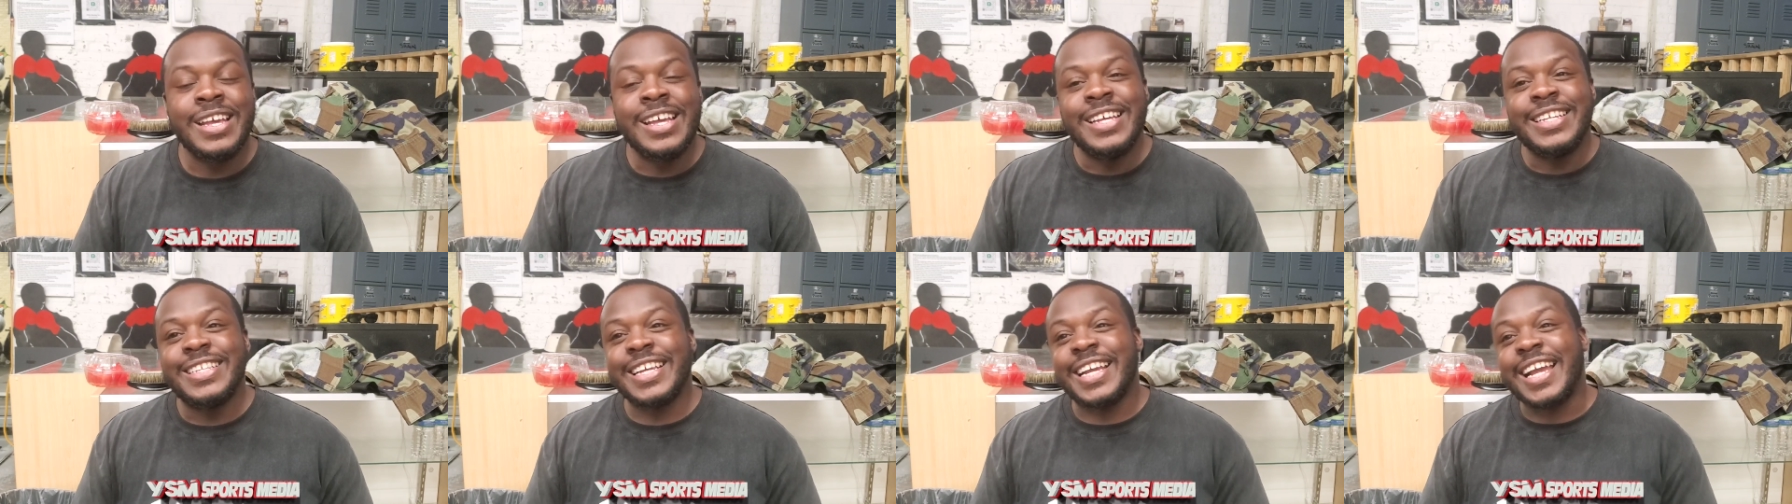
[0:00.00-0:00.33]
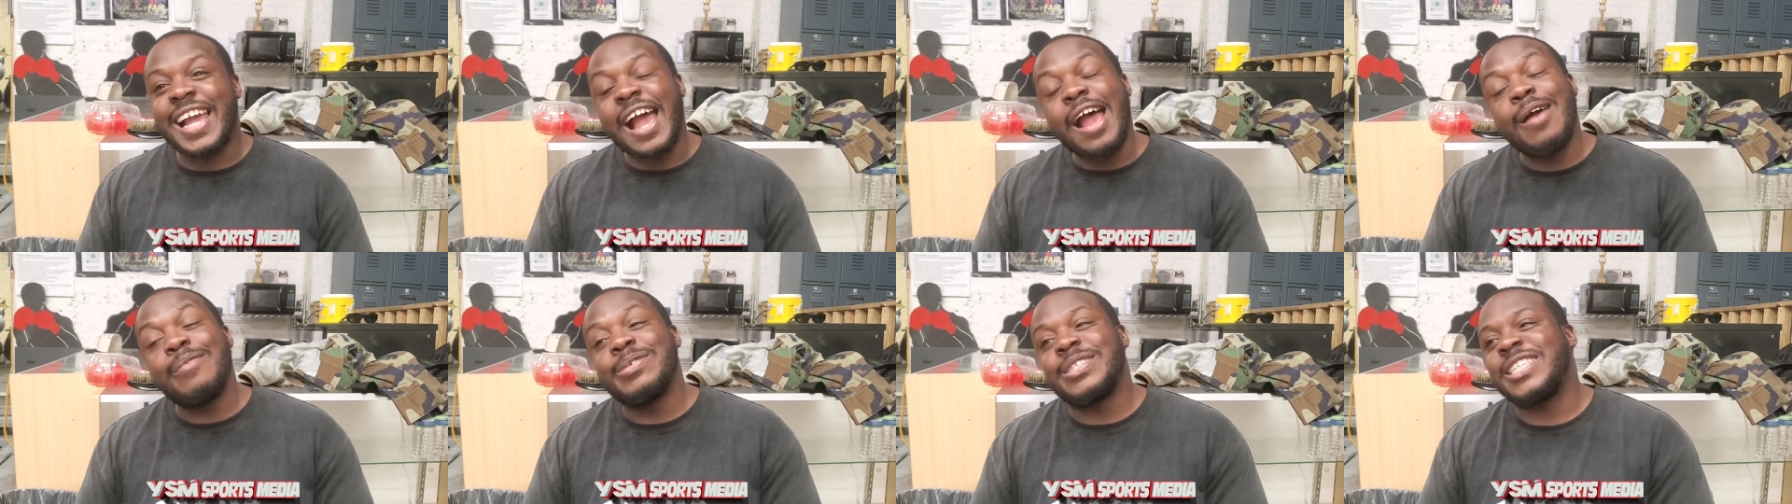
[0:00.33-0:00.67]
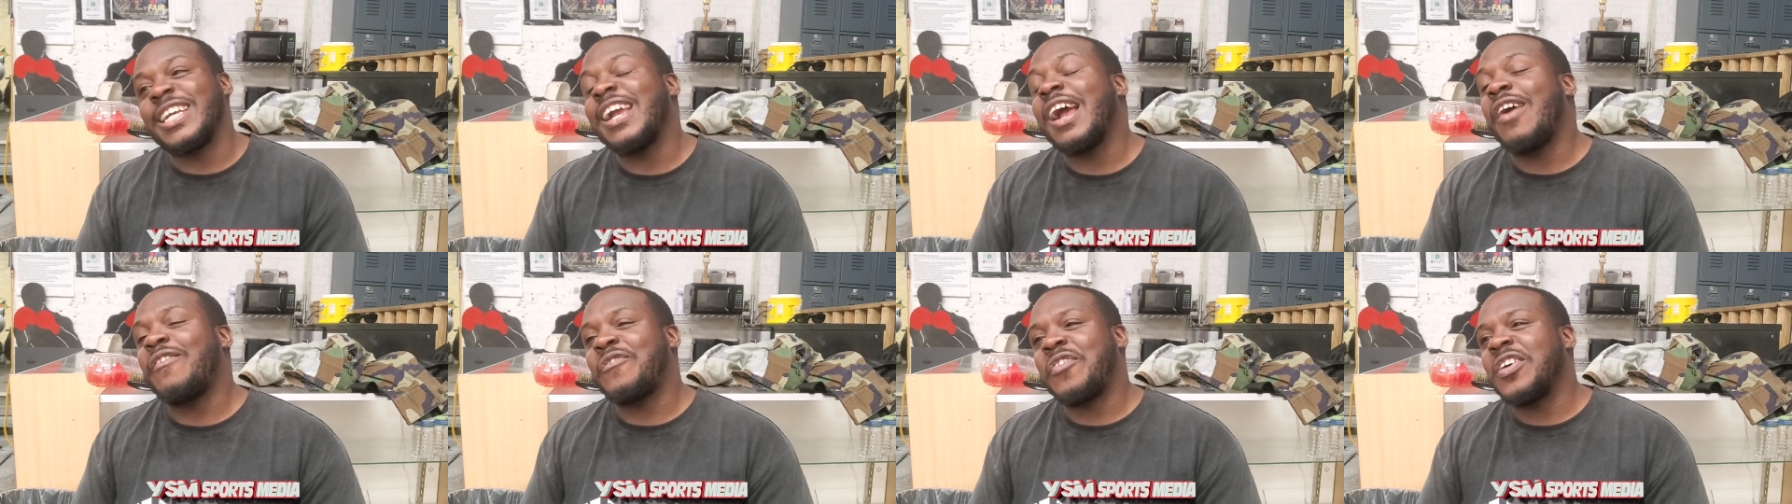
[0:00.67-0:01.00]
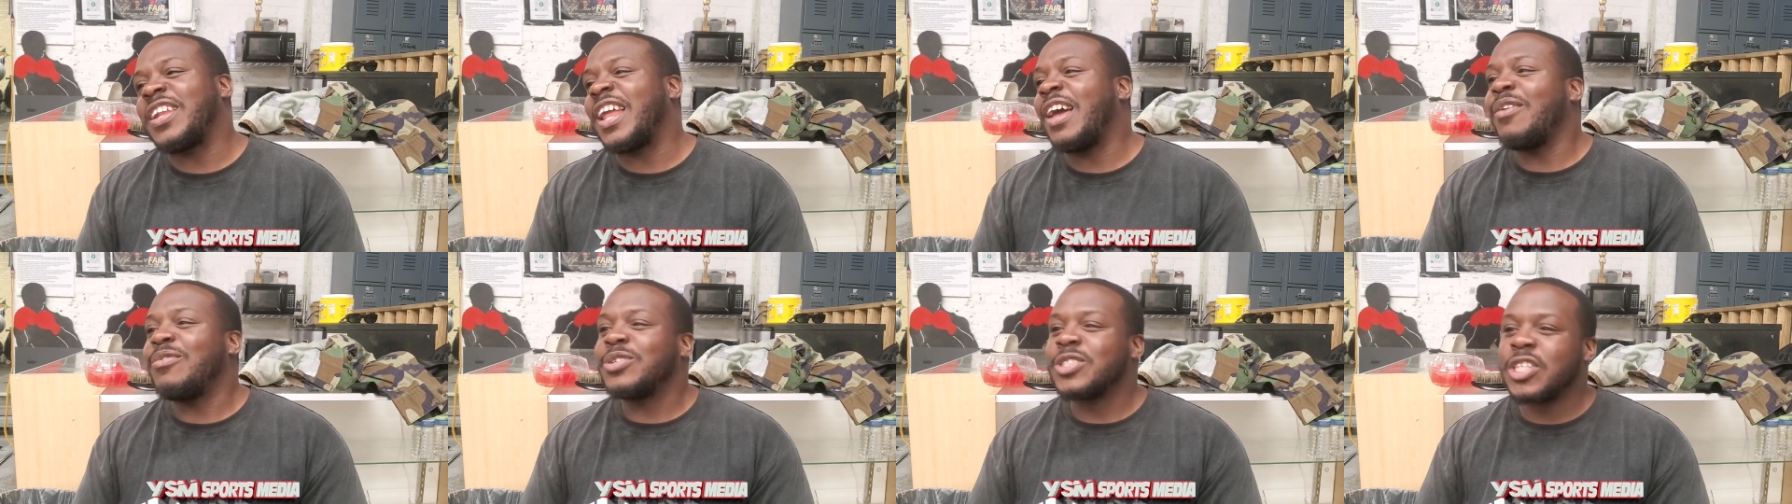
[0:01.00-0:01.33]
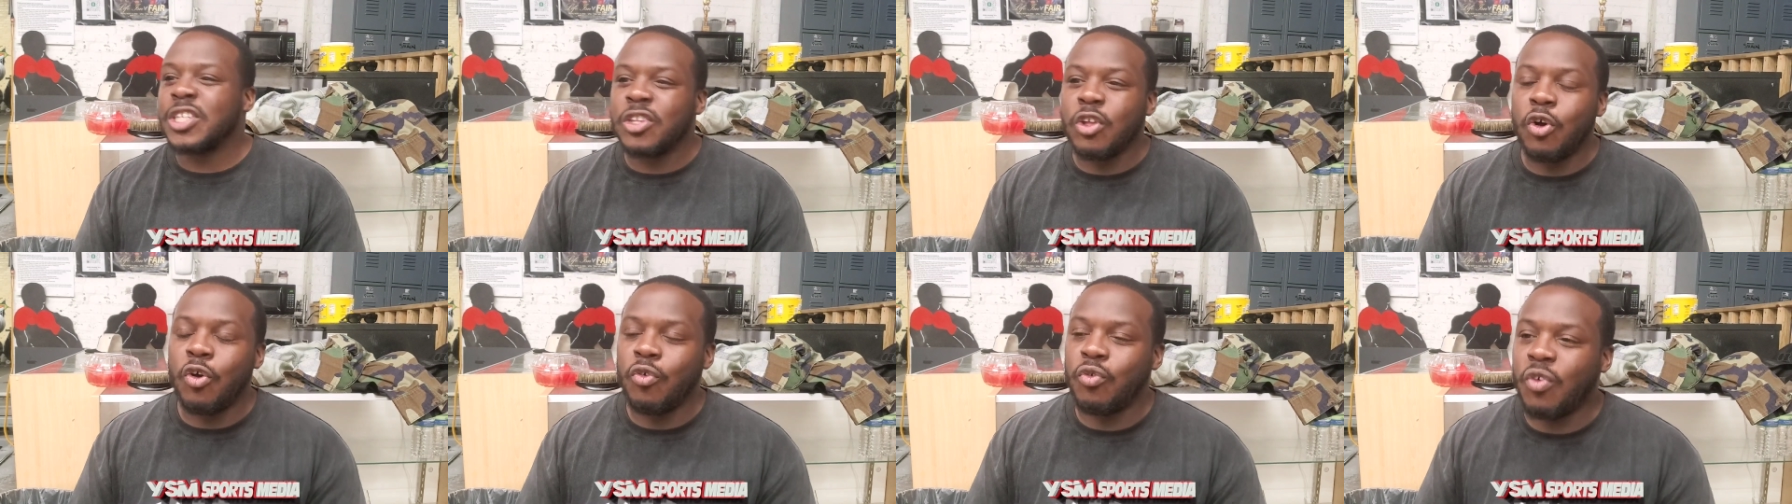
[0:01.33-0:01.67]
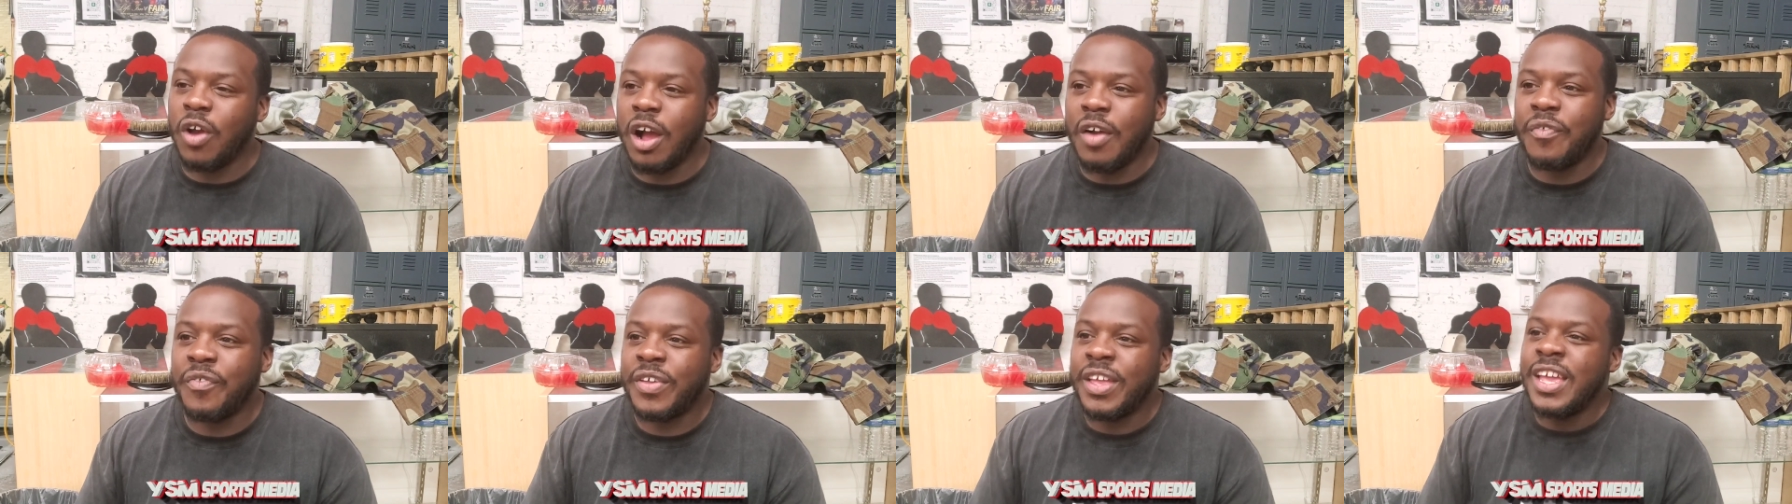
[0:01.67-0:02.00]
The commentary I felt like was a little rough,